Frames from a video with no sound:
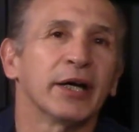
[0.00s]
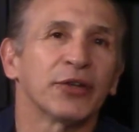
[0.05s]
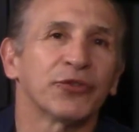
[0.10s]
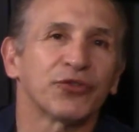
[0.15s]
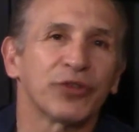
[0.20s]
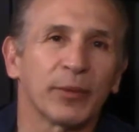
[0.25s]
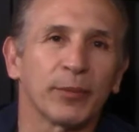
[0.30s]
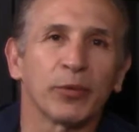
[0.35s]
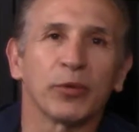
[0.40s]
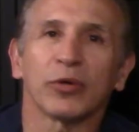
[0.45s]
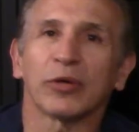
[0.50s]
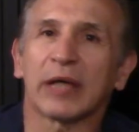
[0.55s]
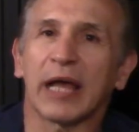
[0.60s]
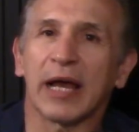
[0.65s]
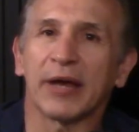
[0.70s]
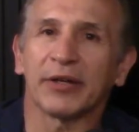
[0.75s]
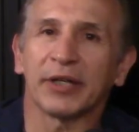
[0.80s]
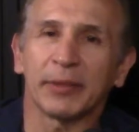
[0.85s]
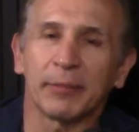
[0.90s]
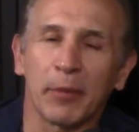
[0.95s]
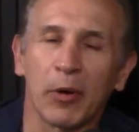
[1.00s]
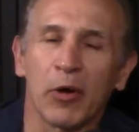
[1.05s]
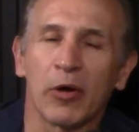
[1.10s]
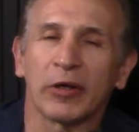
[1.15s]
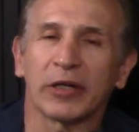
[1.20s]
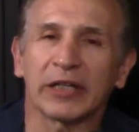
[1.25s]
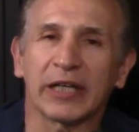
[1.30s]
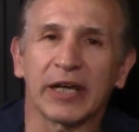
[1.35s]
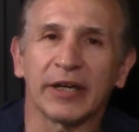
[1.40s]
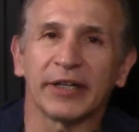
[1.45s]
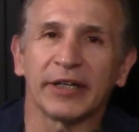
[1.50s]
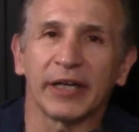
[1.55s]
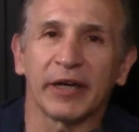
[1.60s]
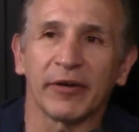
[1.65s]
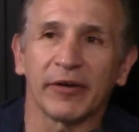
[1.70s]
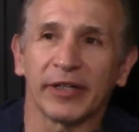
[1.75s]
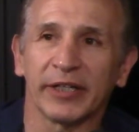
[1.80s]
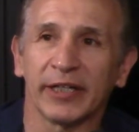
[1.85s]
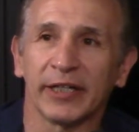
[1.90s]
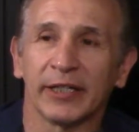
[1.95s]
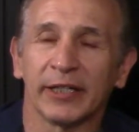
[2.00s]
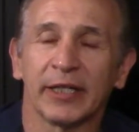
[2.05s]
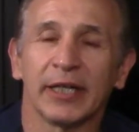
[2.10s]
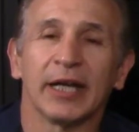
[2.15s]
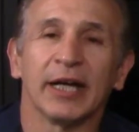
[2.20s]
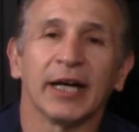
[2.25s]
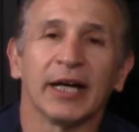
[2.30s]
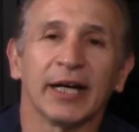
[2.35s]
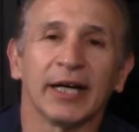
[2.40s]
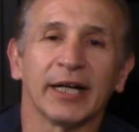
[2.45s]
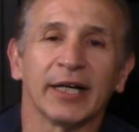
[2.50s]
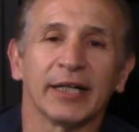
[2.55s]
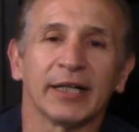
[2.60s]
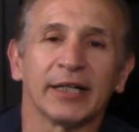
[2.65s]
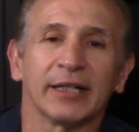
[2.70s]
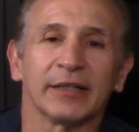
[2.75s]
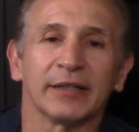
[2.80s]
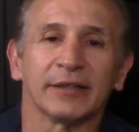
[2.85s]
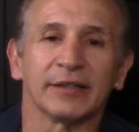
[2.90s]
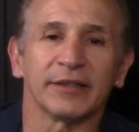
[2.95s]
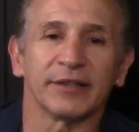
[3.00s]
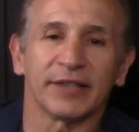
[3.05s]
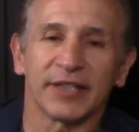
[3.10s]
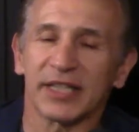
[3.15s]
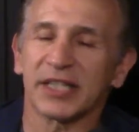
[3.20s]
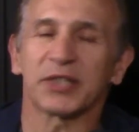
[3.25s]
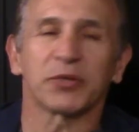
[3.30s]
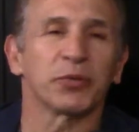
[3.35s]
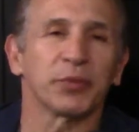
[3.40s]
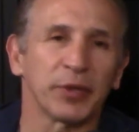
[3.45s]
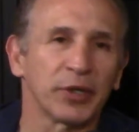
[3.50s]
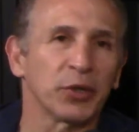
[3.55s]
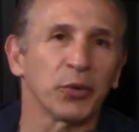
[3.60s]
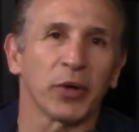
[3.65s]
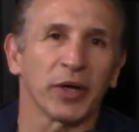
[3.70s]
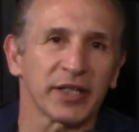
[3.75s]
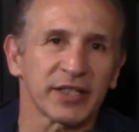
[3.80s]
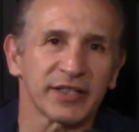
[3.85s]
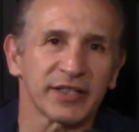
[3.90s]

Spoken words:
Trumbull County, Mahoney County area, this is where you want to